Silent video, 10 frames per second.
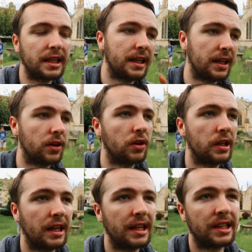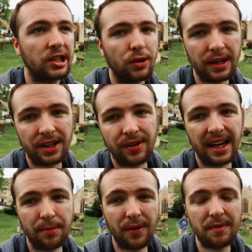years. That is so
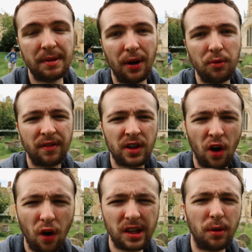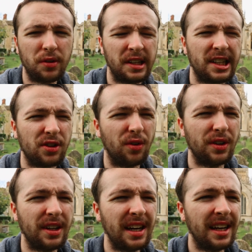incredible. It was built with Cotswold
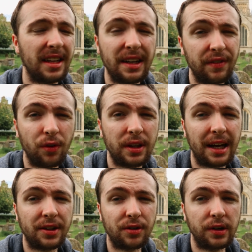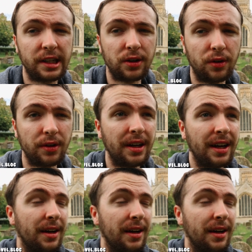stone. Didn't even know they had their own stone.